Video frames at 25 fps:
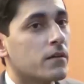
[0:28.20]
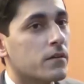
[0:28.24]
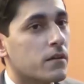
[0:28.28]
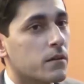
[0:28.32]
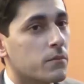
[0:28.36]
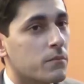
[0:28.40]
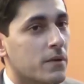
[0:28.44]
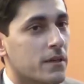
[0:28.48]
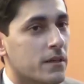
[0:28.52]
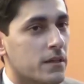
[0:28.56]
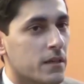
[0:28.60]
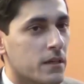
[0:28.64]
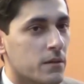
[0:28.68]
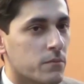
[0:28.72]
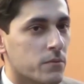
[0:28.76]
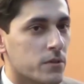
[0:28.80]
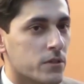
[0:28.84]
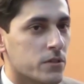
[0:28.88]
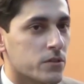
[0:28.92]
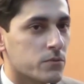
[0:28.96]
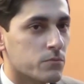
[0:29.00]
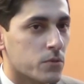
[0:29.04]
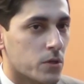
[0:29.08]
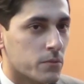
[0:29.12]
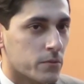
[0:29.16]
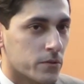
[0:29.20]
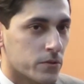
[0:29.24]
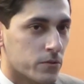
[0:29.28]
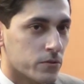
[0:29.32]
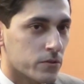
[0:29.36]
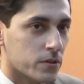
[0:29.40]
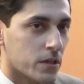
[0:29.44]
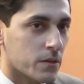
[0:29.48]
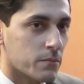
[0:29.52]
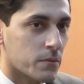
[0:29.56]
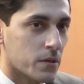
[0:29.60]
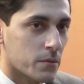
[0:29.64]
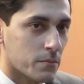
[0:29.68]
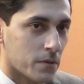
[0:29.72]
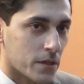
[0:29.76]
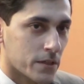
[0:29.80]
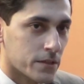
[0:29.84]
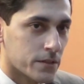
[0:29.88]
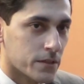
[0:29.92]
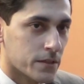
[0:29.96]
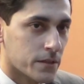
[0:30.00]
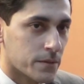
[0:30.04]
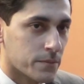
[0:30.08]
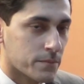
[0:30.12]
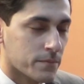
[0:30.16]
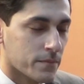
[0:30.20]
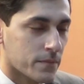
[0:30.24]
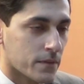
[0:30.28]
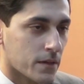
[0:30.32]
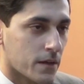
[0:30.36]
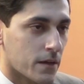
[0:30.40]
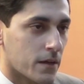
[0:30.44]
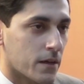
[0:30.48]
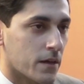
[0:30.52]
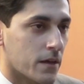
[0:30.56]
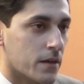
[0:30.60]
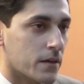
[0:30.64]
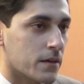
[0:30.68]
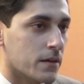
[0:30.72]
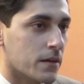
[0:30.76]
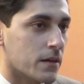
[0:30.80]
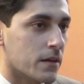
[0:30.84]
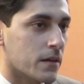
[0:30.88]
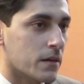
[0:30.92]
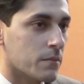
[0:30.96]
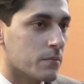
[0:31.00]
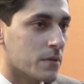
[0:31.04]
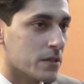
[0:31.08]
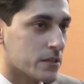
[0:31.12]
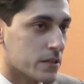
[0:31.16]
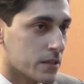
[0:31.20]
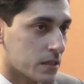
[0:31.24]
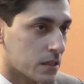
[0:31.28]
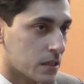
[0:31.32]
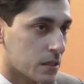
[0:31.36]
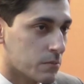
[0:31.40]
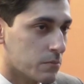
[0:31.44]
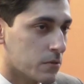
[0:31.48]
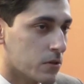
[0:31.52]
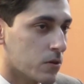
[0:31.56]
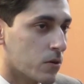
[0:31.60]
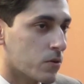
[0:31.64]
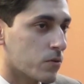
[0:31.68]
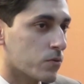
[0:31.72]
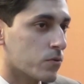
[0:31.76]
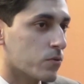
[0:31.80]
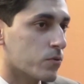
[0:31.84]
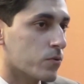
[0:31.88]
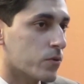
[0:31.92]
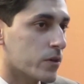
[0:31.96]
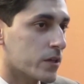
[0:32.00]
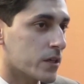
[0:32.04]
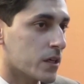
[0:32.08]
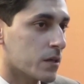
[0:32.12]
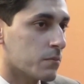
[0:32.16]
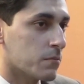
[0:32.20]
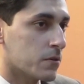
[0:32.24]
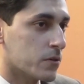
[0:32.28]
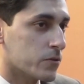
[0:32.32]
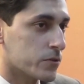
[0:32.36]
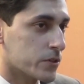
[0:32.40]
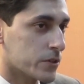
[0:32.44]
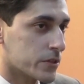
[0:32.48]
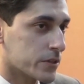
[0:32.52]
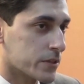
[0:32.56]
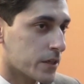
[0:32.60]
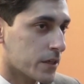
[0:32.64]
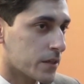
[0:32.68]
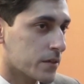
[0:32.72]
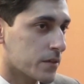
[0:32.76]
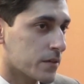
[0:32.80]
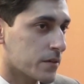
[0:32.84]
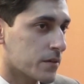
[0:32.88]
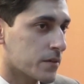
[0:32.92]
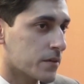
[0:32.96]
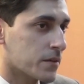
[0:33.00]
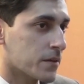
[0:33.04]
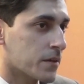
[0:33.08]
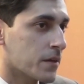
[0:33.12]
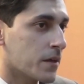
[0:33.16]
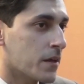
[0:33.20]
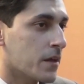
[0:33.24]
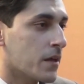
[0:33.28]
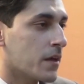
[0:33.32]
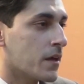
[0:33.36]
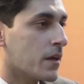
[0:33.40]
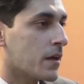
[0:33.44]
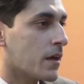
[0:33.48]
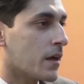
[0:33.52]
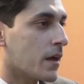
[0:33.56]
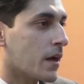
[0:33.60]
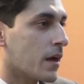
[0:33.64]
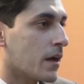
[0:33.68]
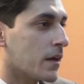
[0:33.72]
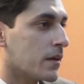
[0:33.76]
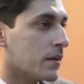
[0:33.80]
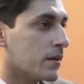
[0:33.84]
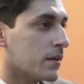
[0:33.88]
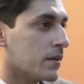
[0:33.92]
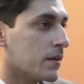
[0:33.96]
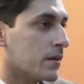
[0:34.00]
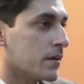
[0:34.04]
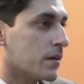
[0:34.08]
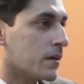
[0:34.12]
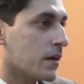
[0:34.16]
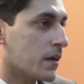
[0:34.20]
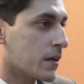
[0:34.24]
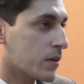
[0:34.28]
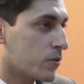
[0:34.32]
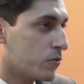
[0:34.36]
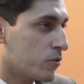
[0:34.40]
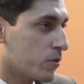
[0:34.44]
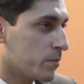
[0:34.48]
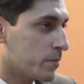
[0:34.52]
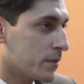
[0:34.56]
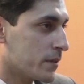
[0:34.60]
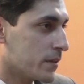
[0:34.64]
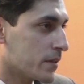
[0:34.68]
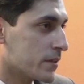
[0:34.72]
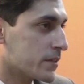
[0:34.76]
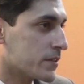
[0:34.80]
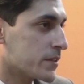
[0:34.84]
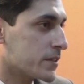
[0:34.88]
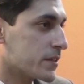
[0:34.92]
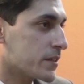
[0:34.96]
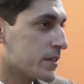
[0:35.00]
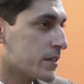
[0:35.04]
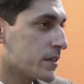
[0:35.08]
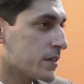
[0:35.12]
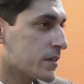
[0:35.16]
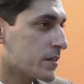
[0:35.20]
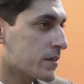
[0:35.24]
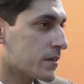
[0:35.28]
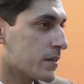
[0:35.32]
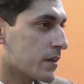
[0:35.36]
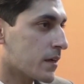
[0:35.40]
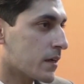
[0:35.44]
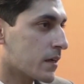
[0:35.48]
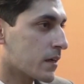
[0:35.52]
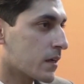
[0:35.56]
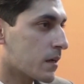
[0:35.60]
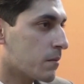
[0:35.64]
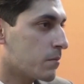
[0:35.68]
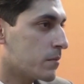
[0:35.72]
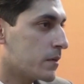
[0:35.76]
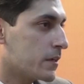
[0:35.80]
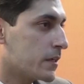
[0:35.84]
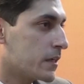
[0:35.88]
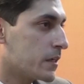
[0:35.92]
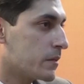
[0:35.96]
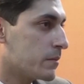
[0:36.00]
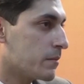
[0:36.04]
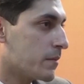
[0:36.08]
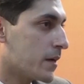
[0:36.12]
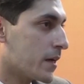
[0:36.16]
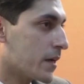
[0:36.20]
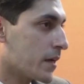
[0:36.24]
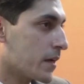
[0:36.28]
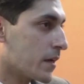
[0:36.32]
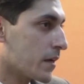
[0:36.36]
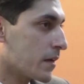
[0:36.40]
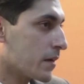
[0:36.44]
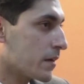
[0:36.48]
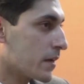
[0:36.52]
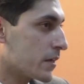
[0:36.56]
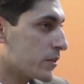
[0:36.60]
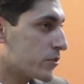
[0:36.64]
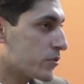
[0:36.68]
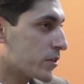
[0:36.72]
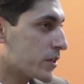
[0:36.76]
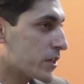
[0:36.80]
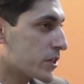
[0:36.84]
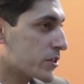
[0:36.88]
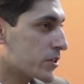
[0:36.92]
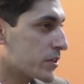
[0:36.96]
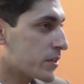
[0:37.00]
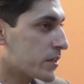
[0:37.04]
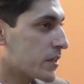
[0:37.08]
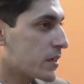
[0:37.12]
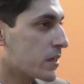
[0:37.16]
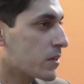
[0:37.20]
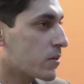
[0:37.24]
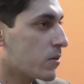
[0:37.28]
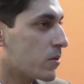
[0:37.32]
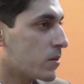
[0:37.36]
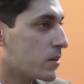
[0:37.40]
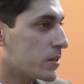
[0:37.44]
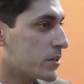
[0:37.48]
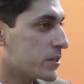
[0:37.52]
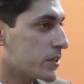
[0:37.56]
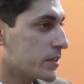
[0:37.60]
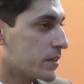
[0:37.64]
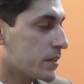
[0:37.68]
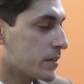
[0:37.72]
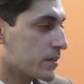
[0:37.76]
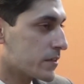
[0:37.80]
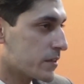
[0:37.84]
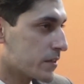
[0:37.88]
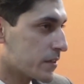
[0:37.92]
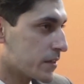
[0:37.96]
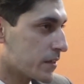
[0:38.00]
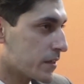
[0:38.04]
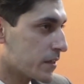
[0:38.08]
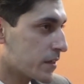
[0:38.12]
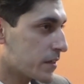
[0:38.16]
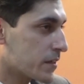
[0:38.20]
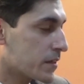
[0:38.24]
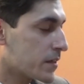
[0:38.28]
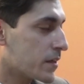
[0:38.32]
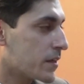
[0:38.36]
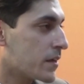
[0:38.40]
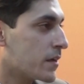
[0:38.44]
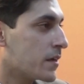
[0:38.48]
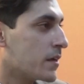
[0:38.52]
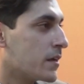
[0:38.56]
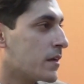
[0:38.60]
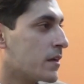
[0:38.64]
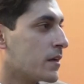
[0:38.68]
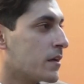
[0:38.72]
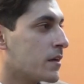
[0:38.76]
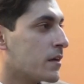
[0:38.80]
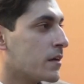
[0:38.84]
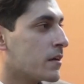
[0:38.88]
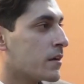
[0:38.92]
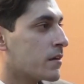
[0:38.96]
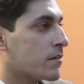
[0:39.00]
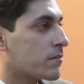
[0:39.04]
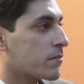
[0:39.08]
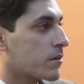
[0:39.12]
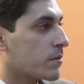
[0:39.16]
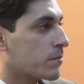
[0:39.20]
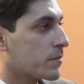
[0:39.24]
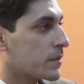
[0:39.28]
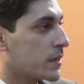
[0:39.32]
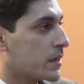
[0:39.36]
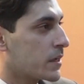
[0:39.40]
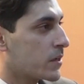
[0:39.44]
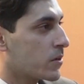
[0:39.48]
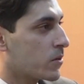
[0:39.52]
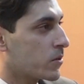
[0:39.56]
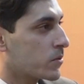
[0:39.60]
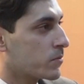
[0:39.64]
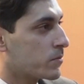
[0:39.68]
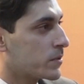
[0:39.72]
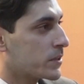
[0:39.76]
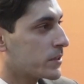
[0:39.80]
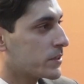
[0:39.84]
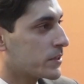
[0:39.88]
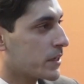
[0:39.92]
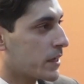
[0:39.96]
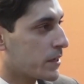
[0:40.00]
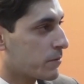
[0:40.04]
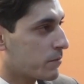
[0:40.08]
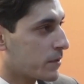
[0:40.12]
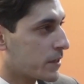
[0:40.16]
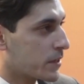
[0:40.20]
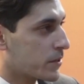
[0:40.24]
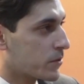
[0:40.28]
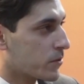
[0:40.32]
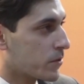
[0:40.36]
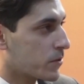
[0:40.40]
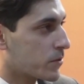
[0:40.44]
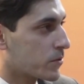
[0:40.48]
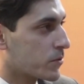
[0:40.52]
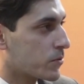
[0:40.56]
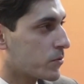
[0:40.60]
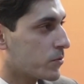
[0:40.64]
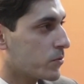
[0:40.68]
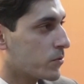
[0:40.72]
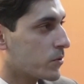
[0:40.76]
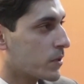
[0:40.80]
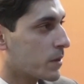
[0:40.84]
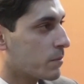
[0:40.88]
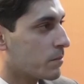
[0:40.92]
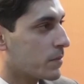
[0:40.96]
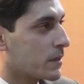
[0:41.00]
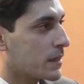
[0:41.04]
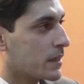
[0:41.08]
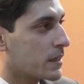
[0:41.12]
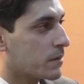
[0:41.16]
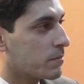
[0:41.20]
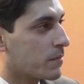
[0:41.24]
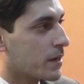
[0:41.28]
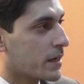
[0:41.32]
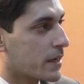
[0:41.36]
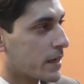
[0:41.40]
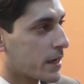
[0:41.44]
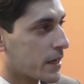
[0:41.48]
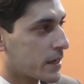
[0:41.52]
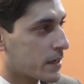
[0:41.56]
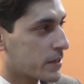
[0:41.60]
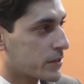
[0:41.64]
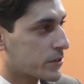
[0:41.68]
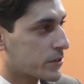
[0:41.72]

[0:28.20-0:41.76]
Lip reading: Sir, my name is Mohammed Osama Abbasi, and I basically belong to Quetta, Balochistan. And I grew up in the city and completed my education till college in the city. From there onwards, I went on to complete my higher